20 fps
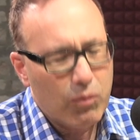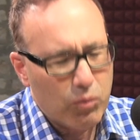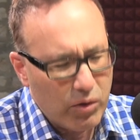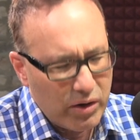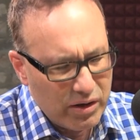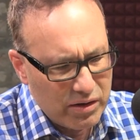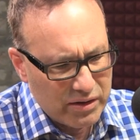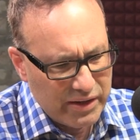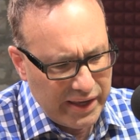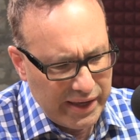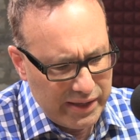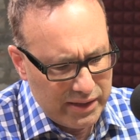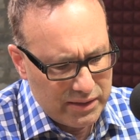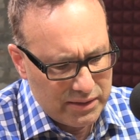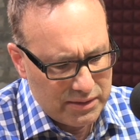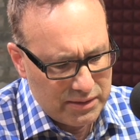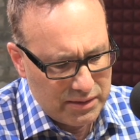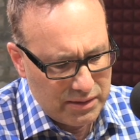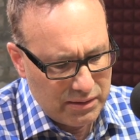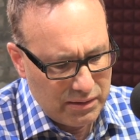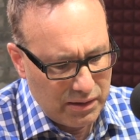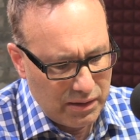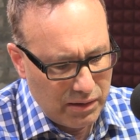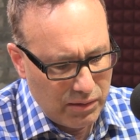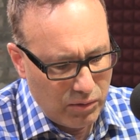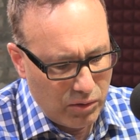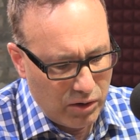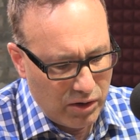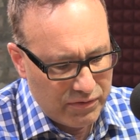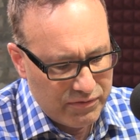Royal Canin
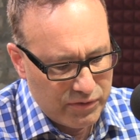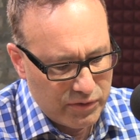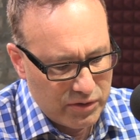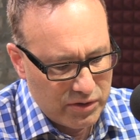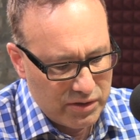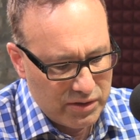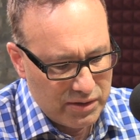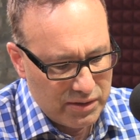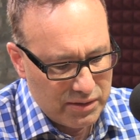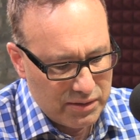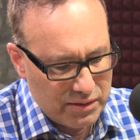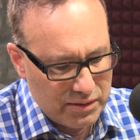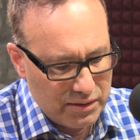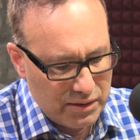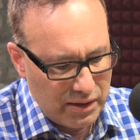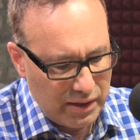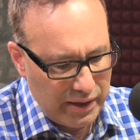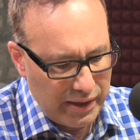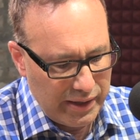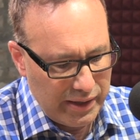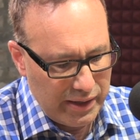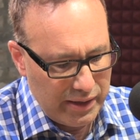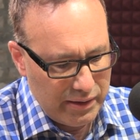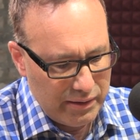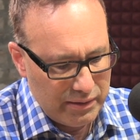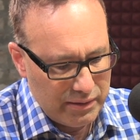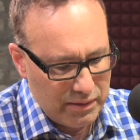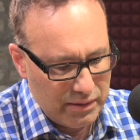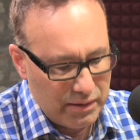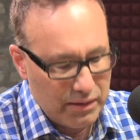offered
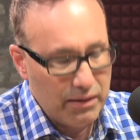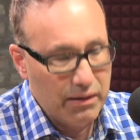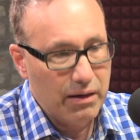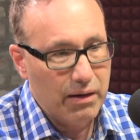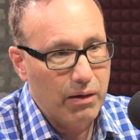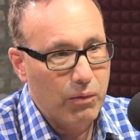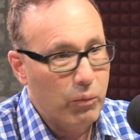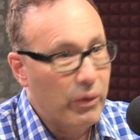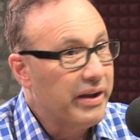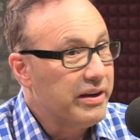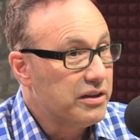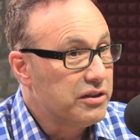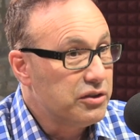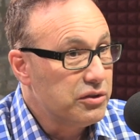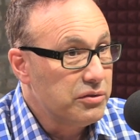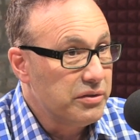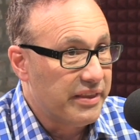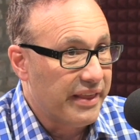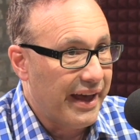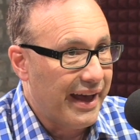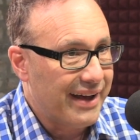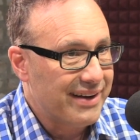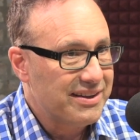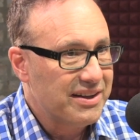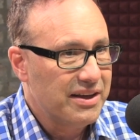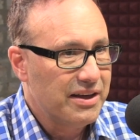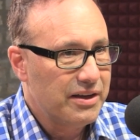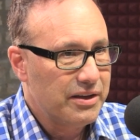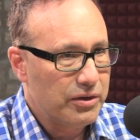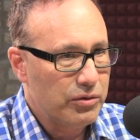a way to do that.
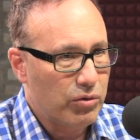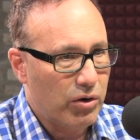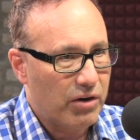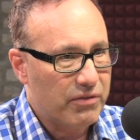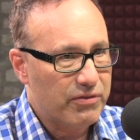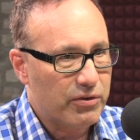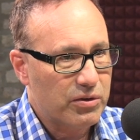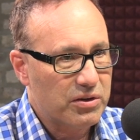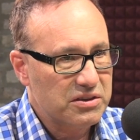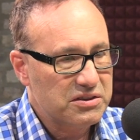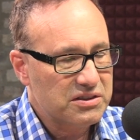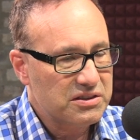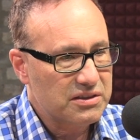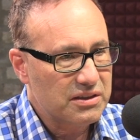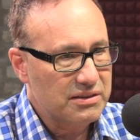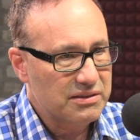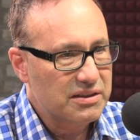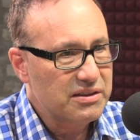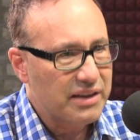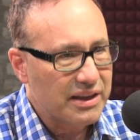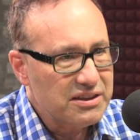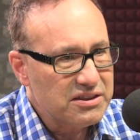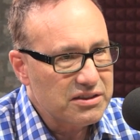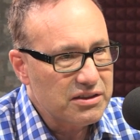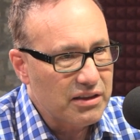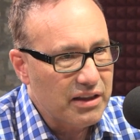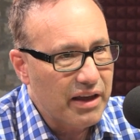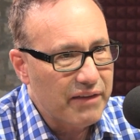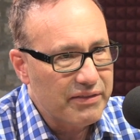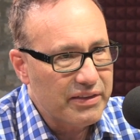You offer us, do they
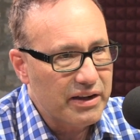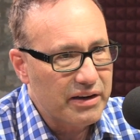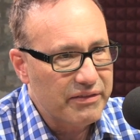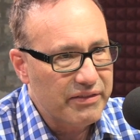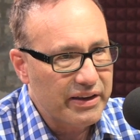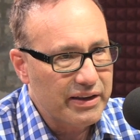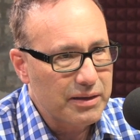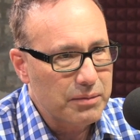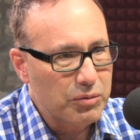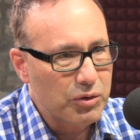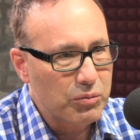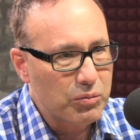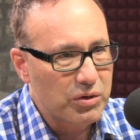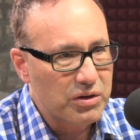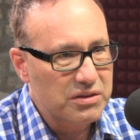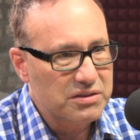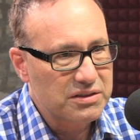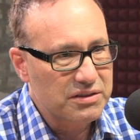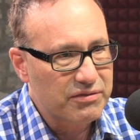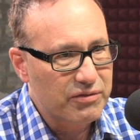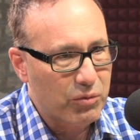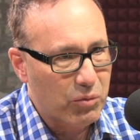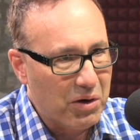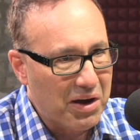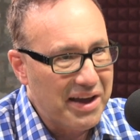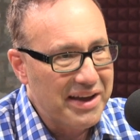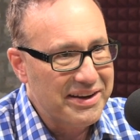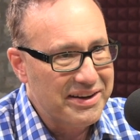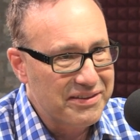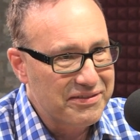still have that available where it's a
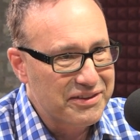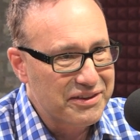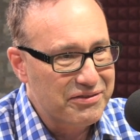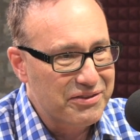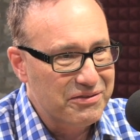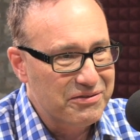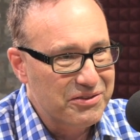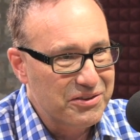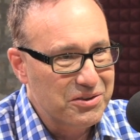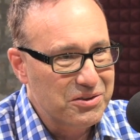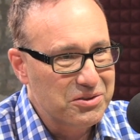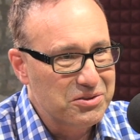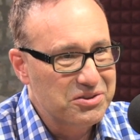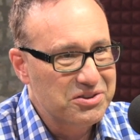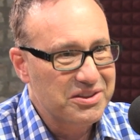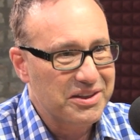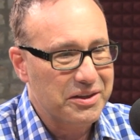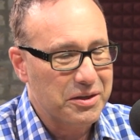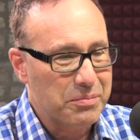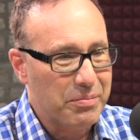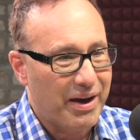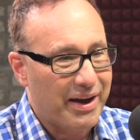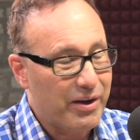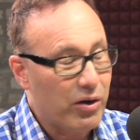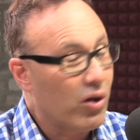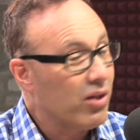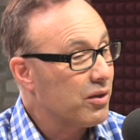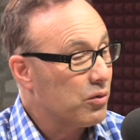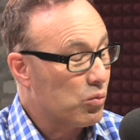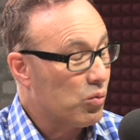variety of different foods that you buy
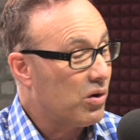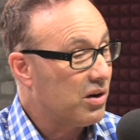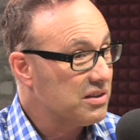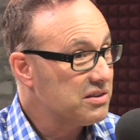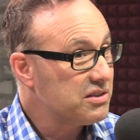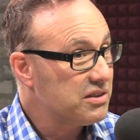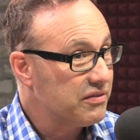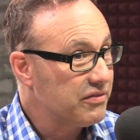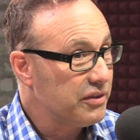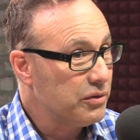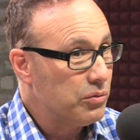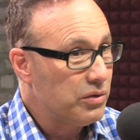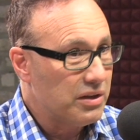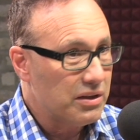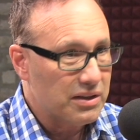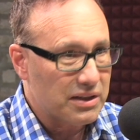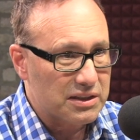all at once, if you will?